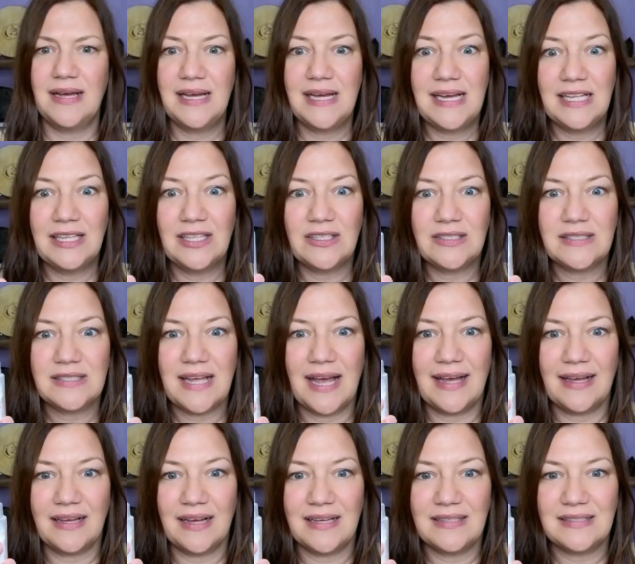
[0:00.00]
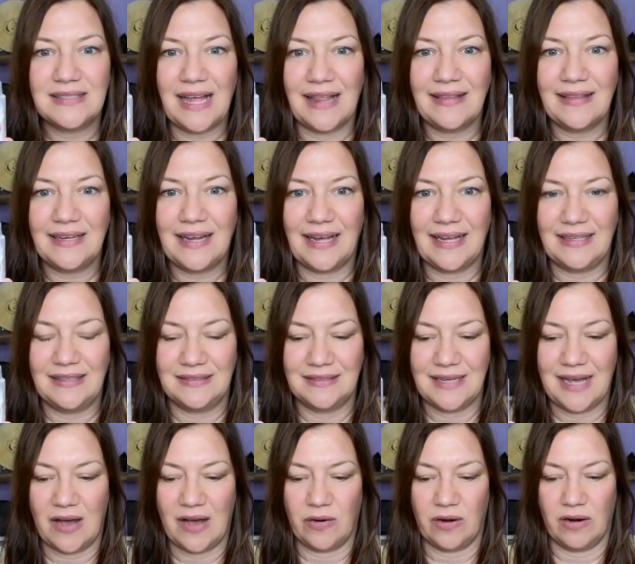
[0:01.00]
It looks like a selenite
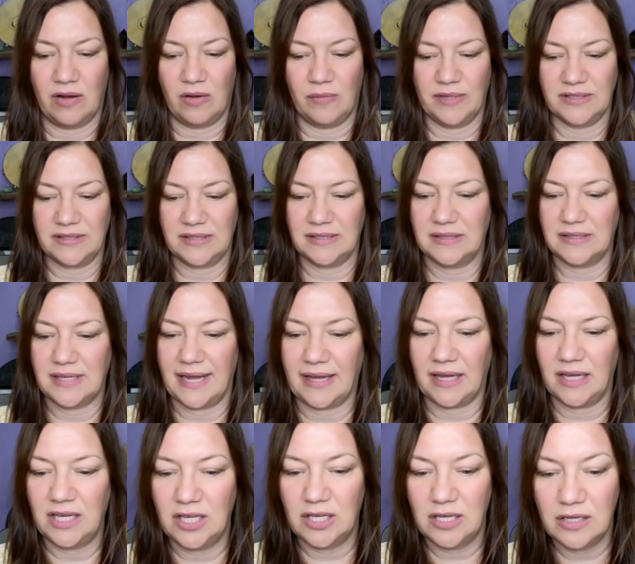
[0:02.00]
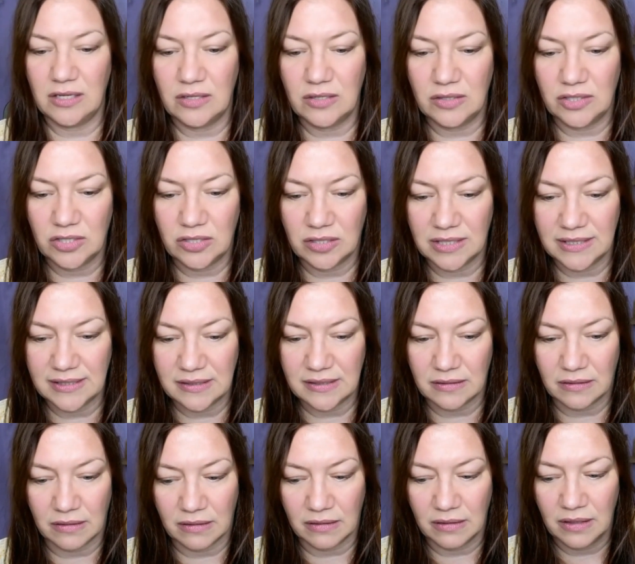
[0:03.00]
tower almost. It's like a huge
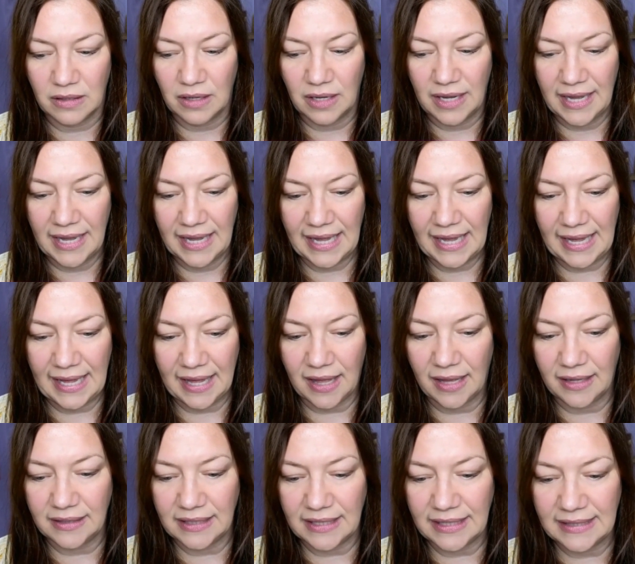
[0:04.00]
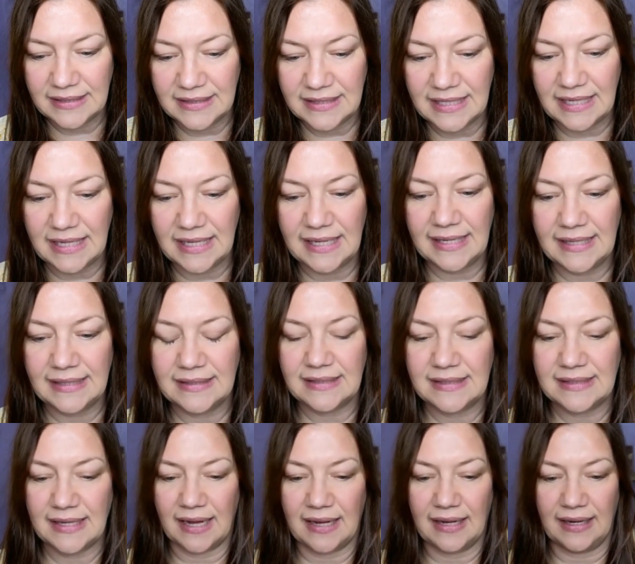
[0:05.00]
crystal, and it's the
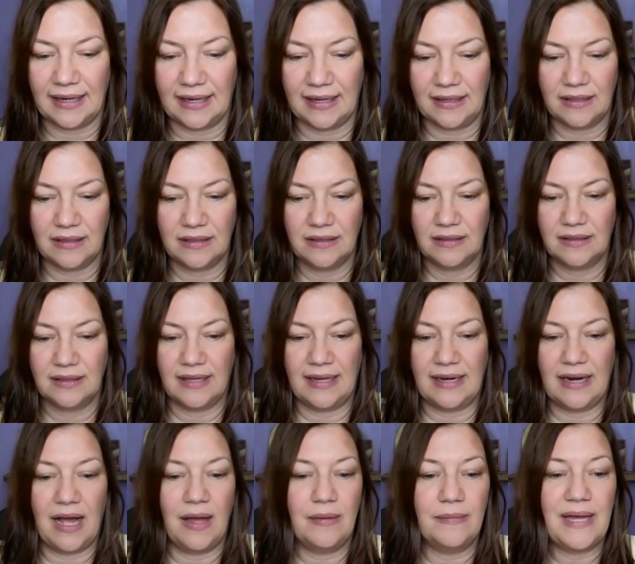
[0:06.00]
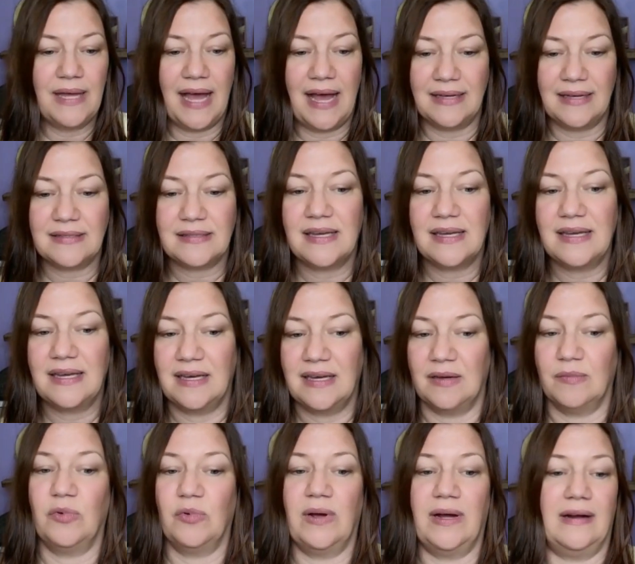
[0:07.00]
inside. And I'm asking
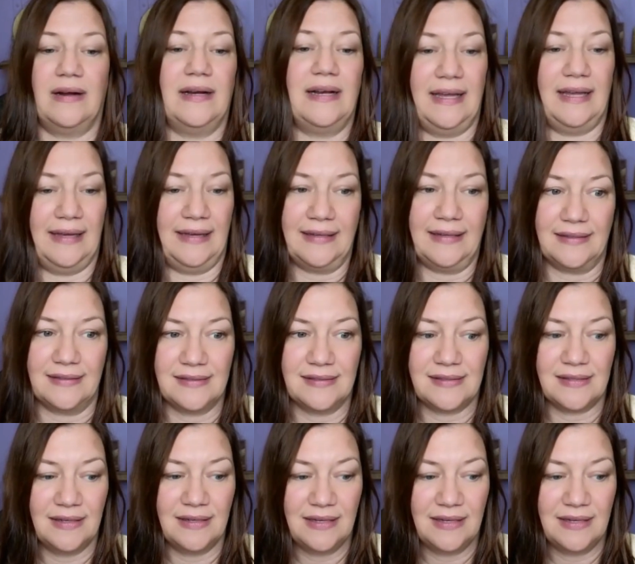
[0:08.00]
him where it is,